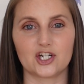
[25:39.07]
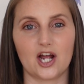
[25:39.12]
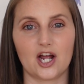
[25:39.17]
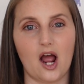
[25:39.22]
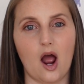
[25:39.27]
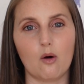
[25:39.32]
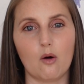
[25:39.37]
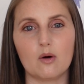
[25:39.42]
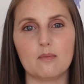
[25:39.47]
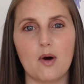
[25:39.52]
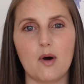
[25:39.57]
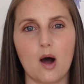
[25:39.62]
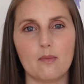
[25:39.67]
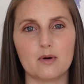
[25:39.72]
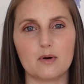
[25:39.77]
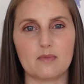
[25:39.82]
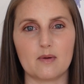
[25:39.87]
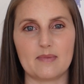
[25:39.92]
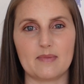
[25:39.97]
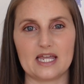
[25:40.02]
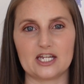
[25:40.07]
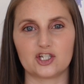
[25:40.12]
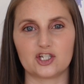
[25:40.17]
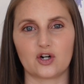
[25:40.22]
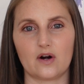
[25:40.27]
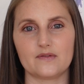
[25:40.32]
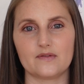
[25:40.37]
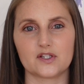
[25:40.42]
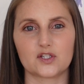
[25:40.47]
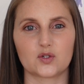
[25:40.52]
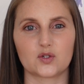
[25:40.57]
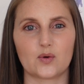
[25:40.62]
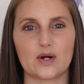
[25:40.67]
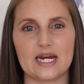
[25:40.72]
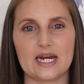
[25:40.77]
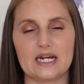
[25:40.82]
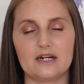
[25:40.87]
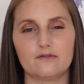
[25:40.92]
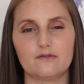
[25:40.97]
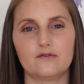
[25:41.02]
I will pop up a picture on the
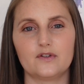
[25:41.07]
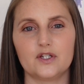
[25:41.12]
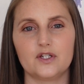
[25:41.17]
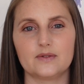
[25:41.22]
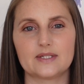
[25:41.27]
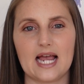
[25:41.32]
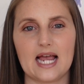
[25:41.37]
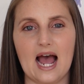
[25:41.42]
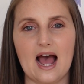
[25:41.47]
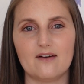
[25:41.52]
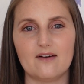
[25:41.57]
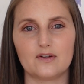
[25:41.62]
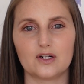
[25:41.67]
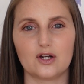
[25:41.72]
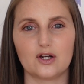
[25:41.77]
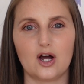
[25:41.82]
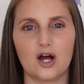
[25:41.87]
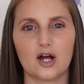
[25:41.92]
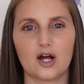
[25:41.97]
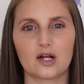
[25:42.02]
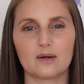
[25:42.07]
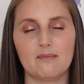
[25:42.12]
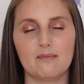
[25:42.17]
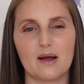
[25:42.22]
screen for you to have a look.